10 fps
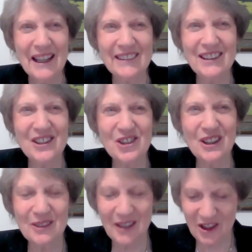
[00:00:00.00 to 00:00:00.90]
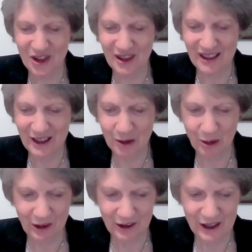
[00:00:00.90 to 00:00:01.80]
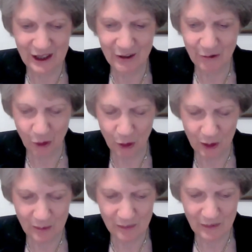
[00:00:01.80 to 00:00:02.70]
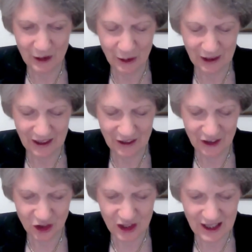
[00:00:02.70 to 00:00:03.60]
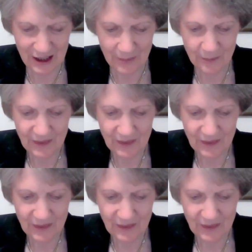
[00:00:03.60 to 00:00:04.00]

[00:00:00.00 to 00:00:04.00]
at the Generation Equality Forum earlier this year.